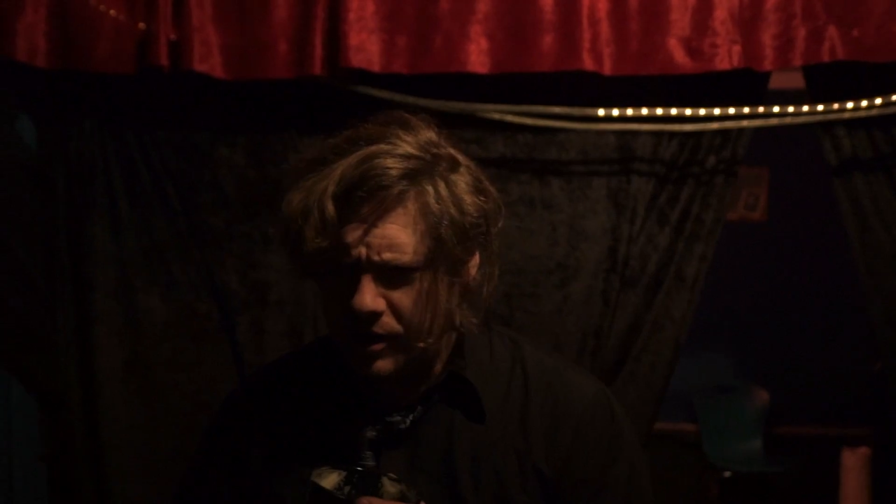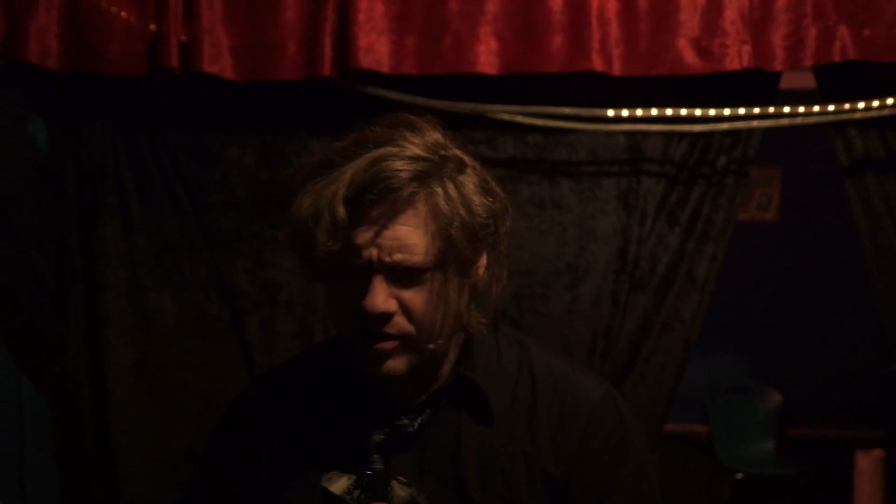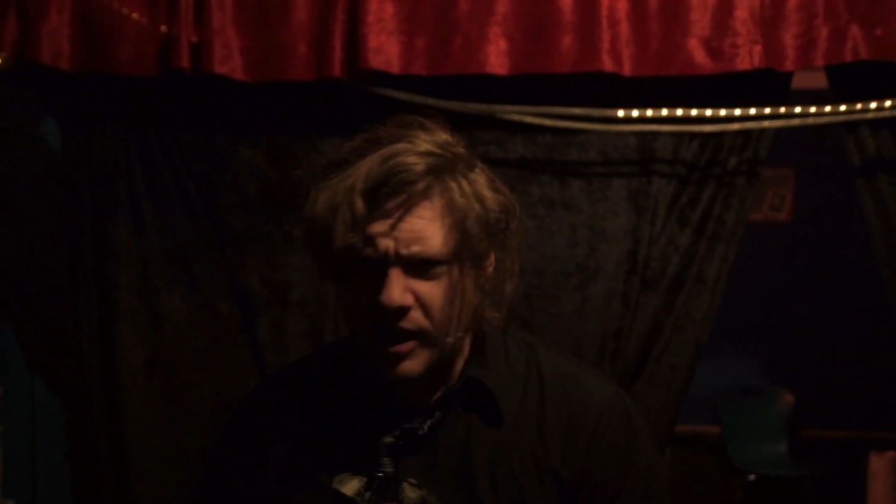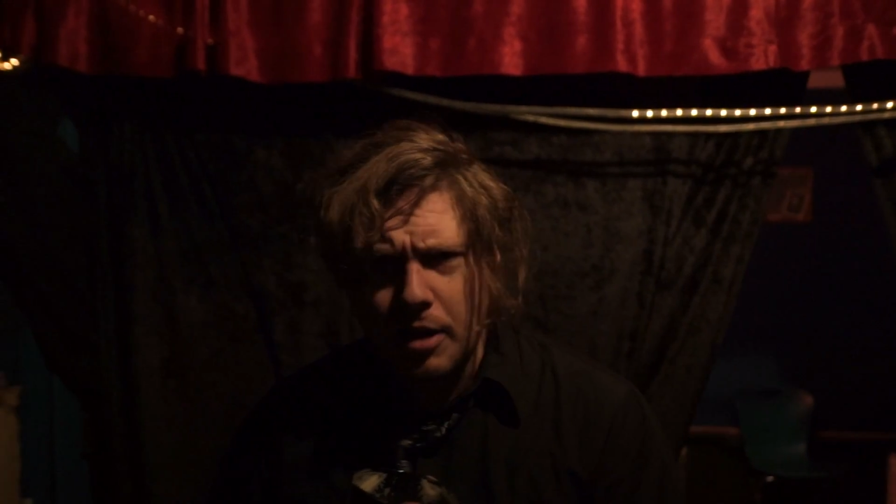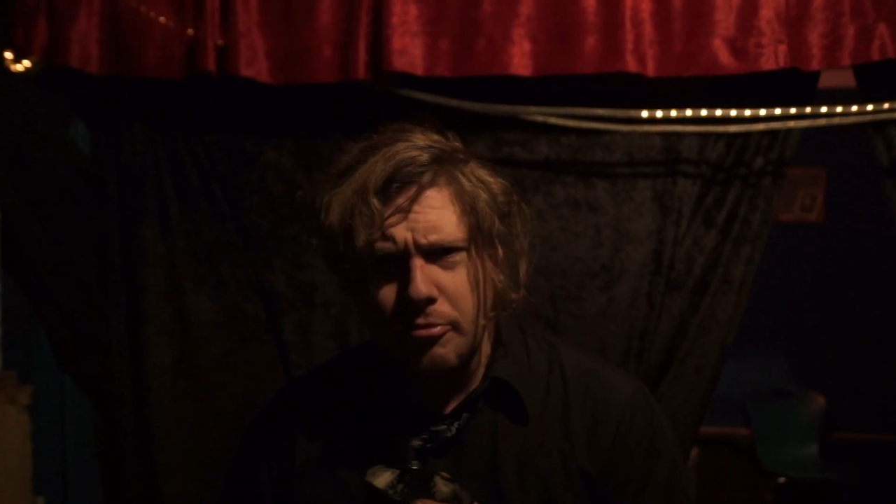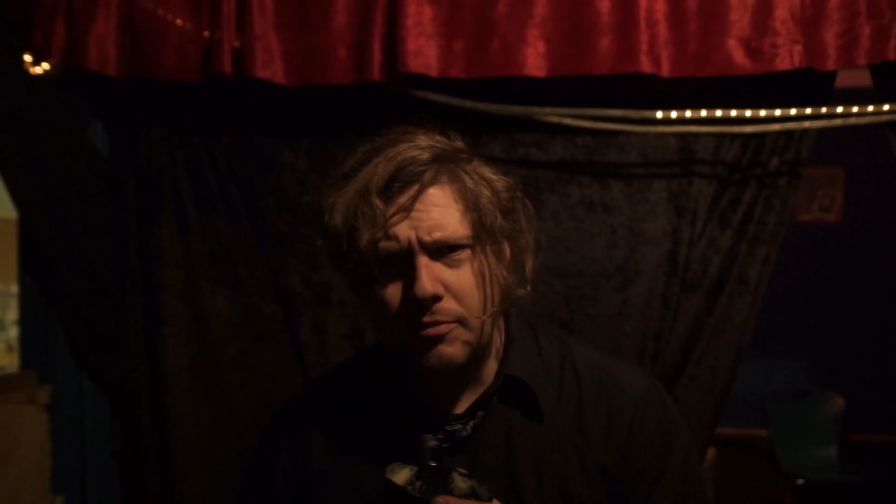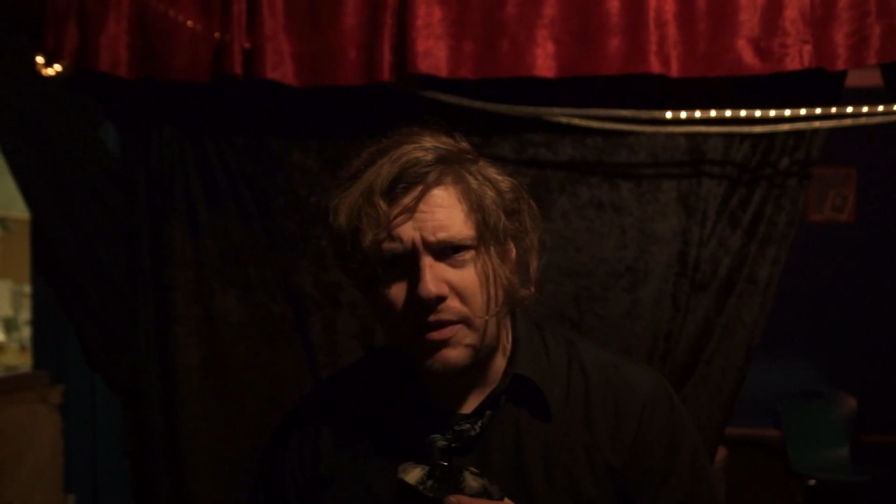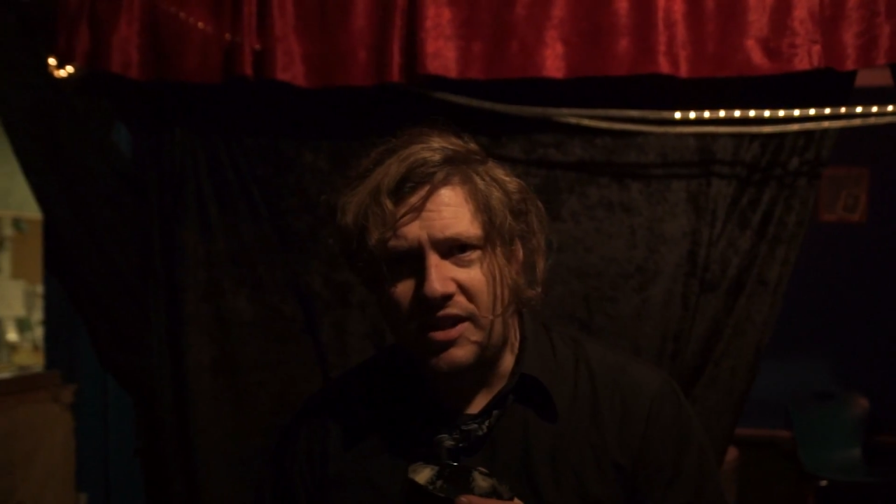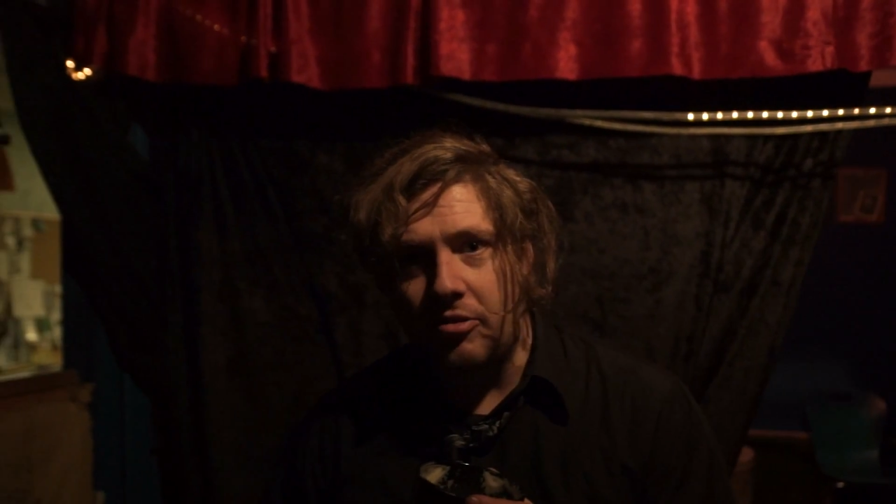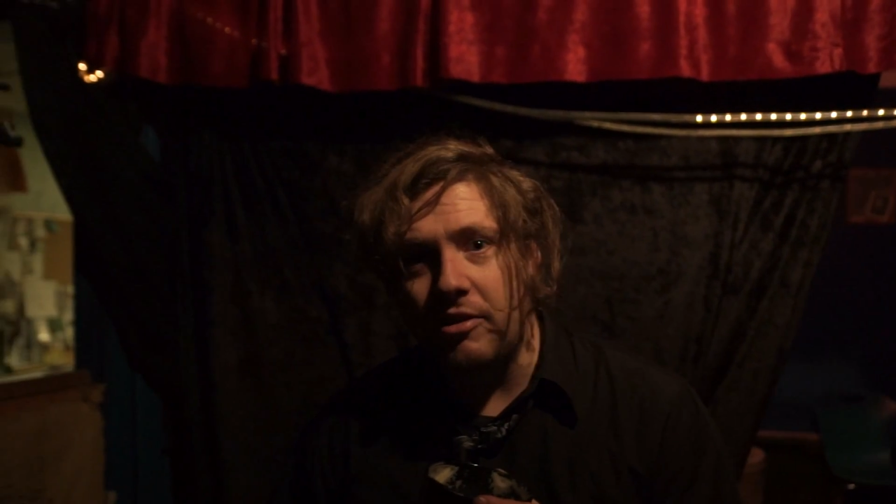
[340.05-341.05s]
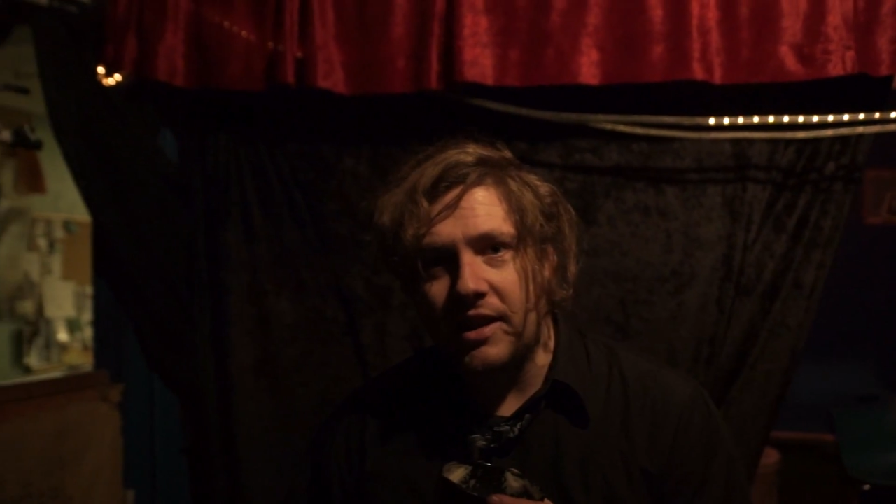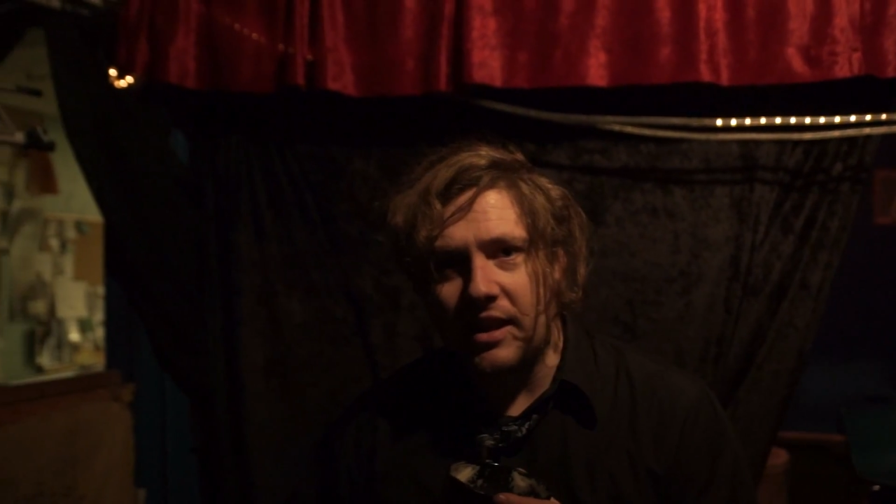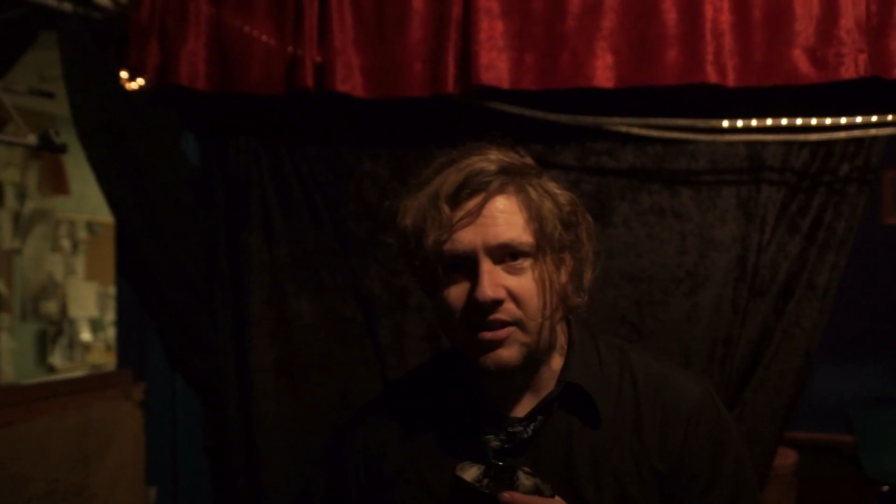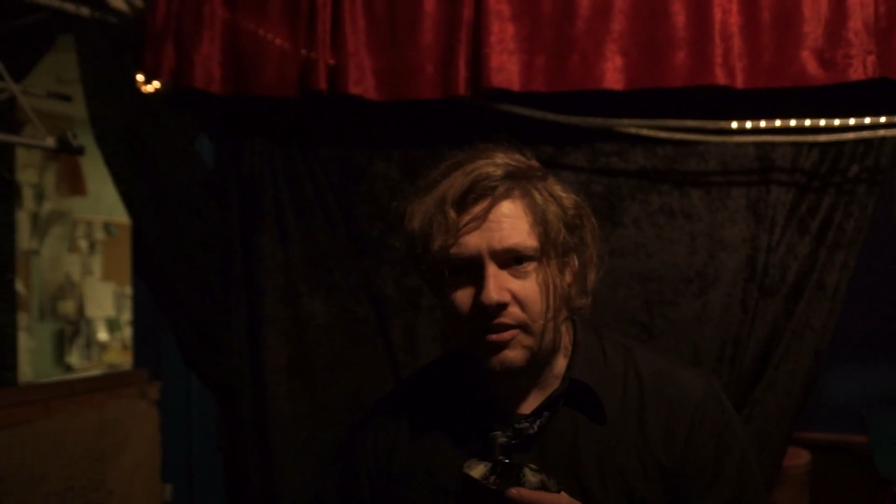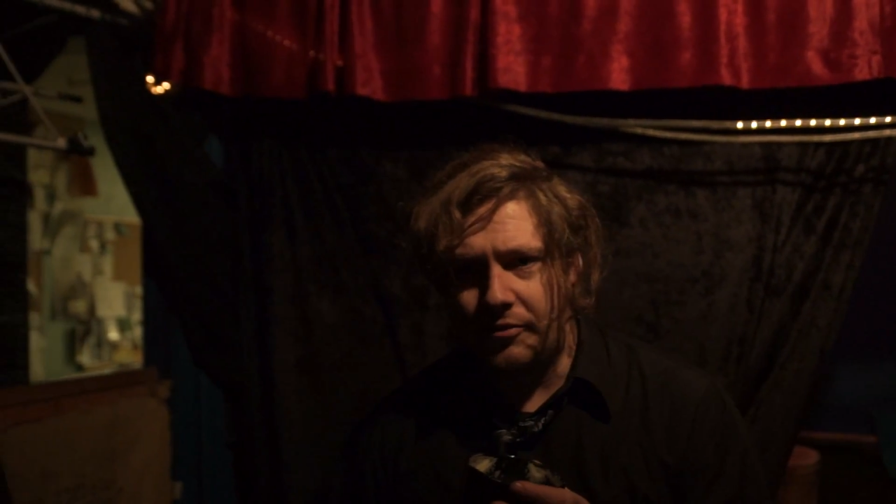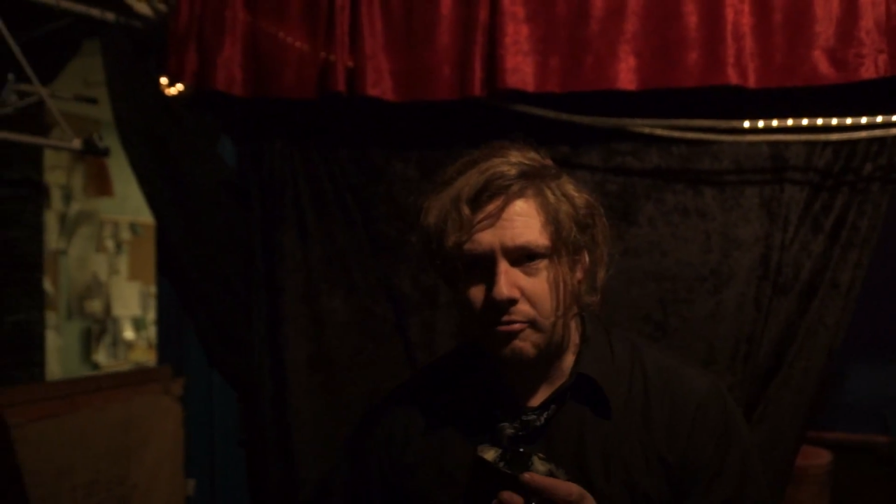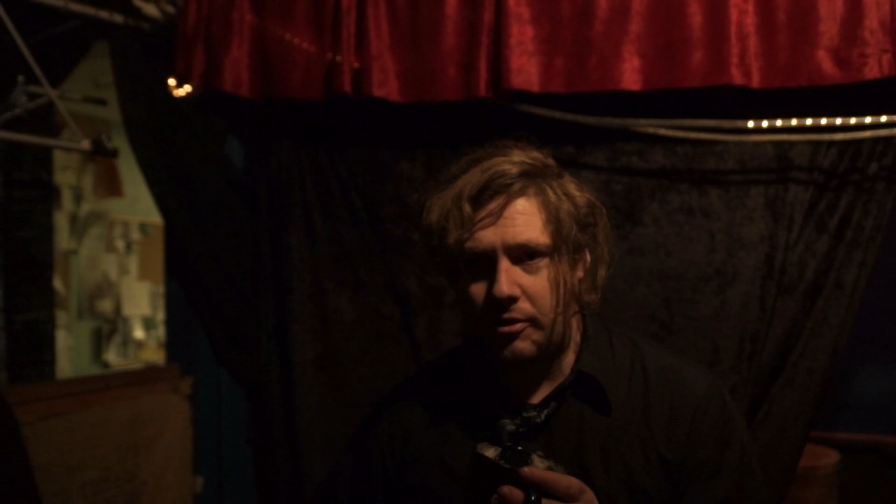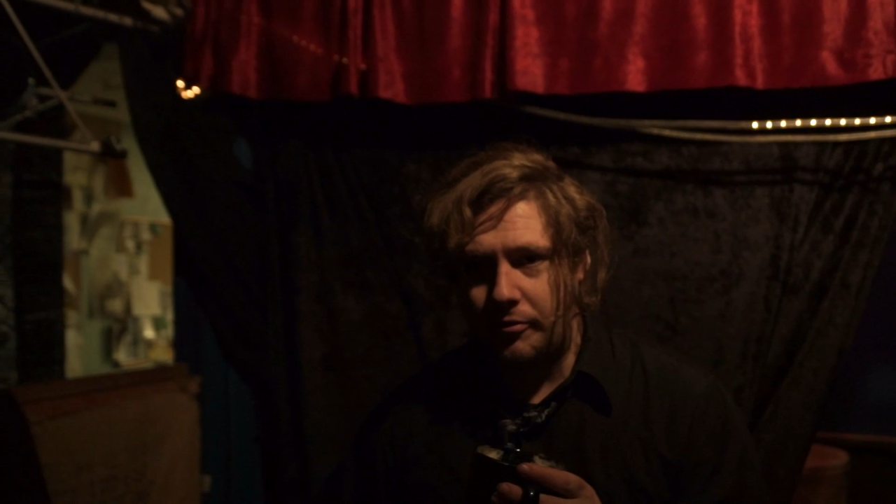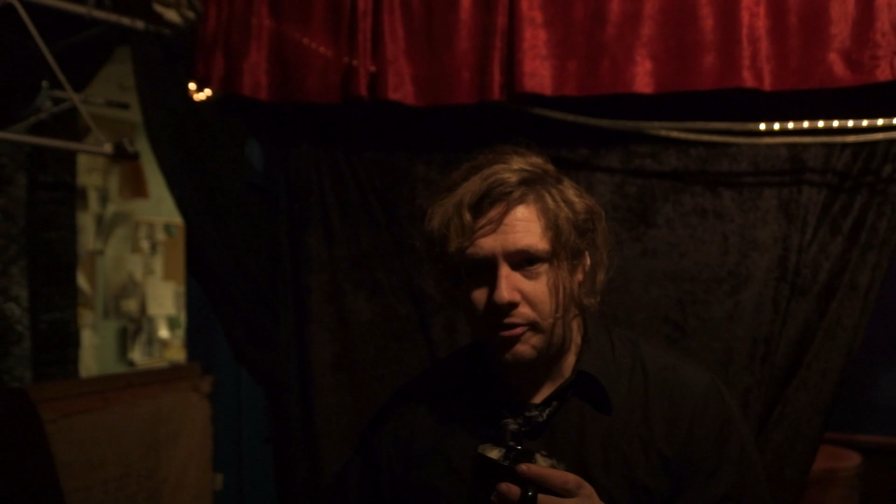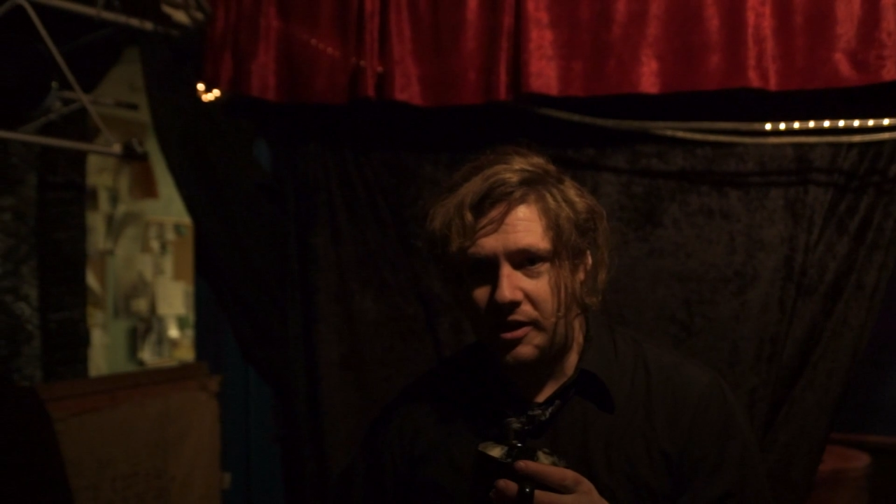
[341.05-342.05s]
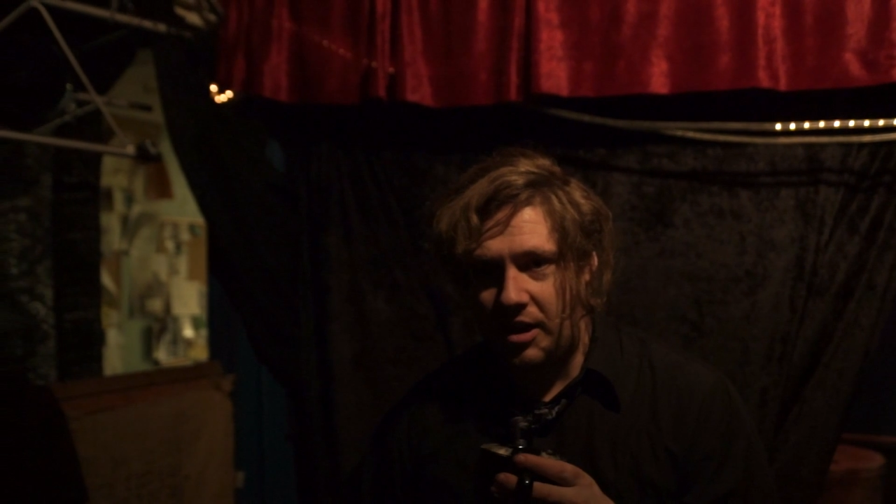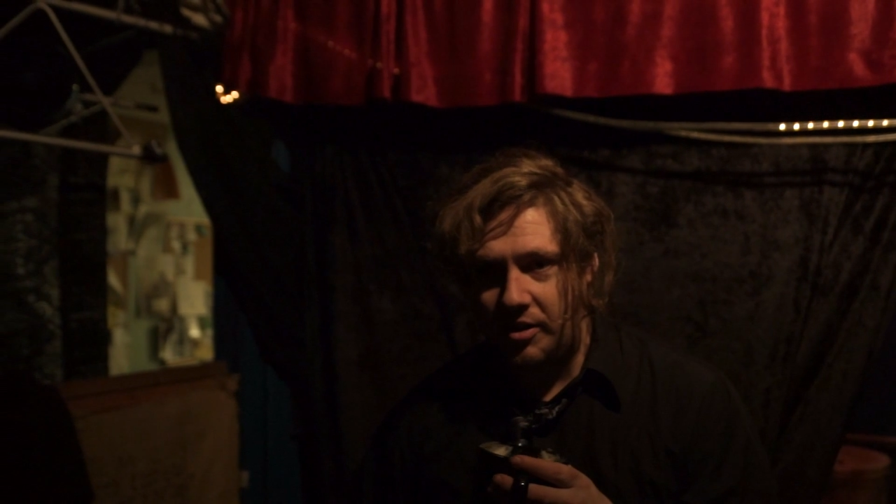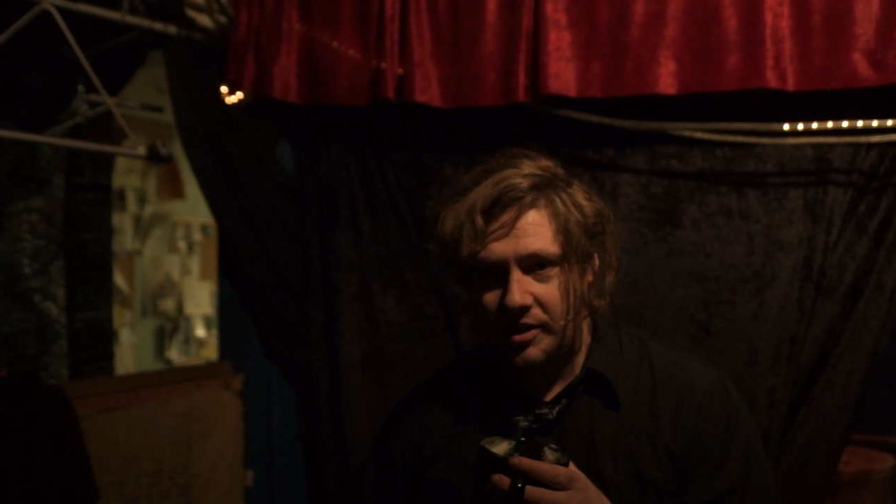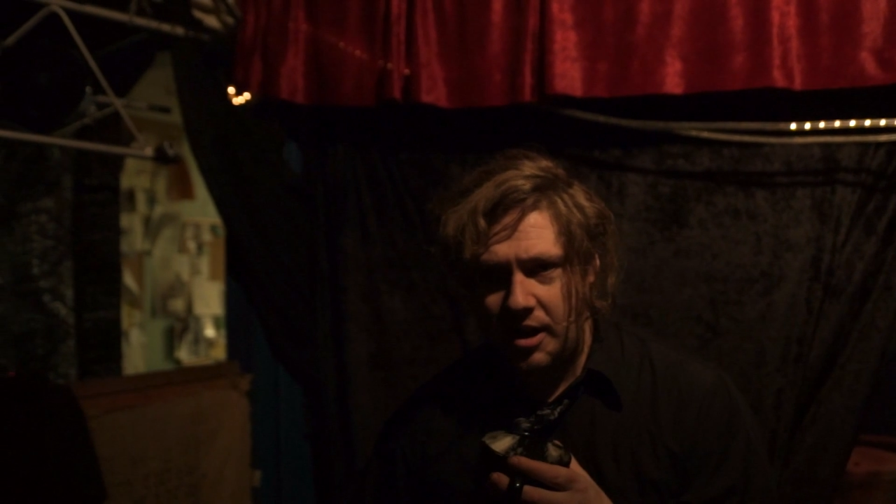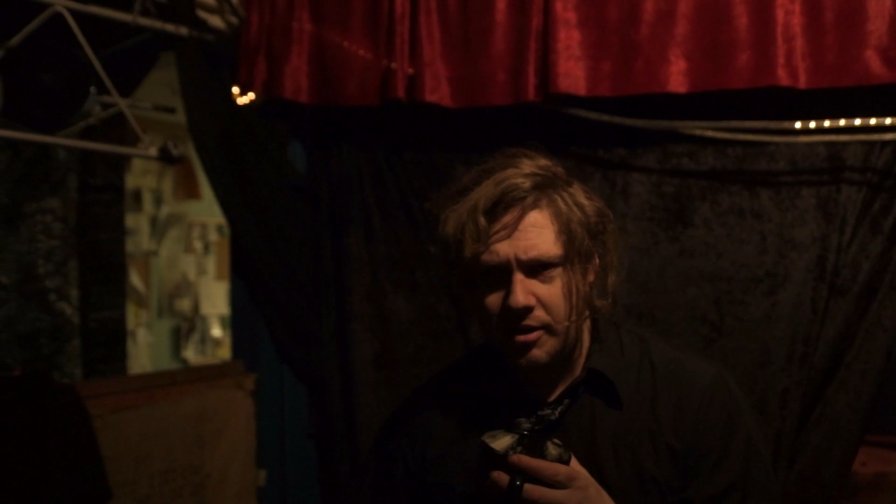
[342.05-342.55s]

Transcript: And it's like I wouldn't be doing this if it weren't for Karen.